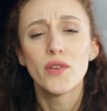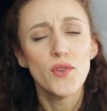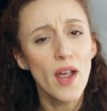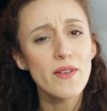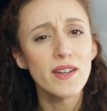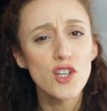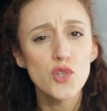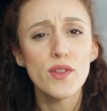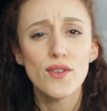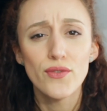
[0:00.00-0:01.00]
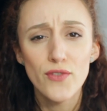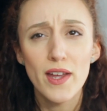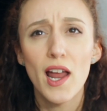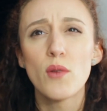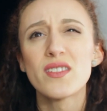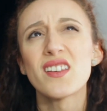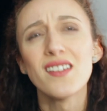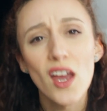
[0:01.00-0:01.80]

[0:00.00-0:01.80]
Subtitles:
So if you're having an issue with your fit, I would say